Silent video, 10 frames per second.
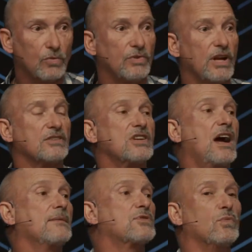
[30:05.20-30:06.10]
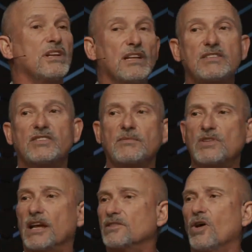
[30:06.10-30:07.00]
There are times when it
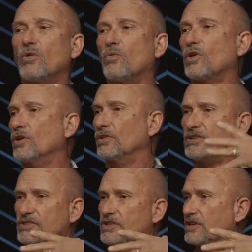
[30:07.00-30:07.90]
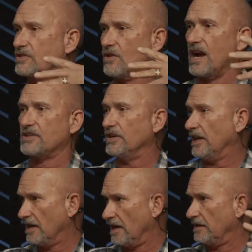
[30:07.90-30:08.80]
seems like the whole world is just crashing
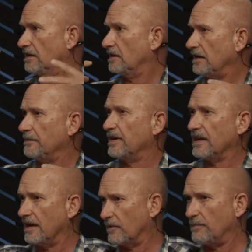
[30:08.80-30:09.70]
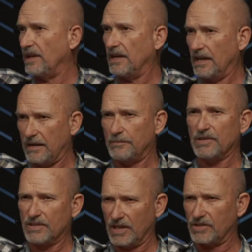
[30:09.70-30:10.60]
in on you. Anybody ever been in that
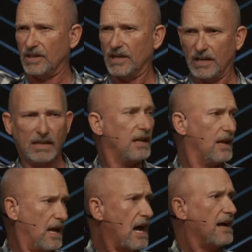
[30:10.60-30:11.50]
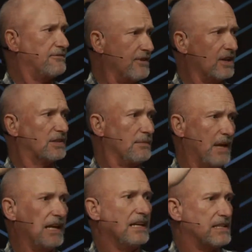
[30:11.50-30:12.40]
position? I felt it
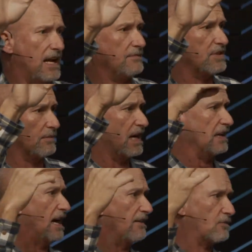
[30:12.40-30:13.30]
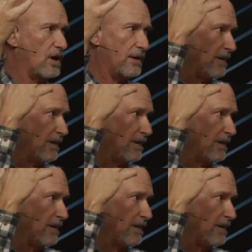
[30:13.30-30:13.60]
many times in my life where